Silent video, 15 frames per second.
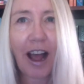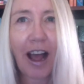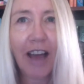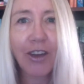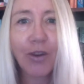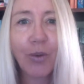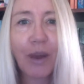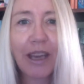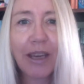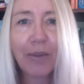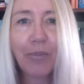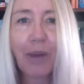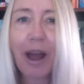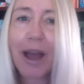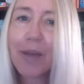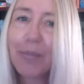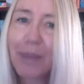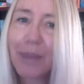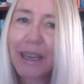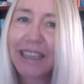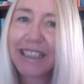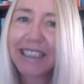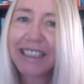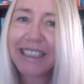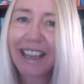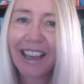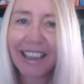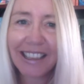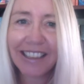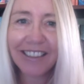narrated by Benedict
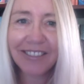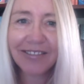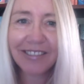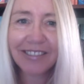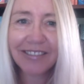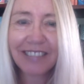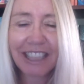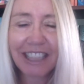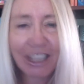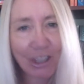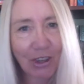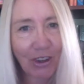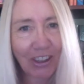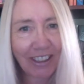Hardy. Enjoy.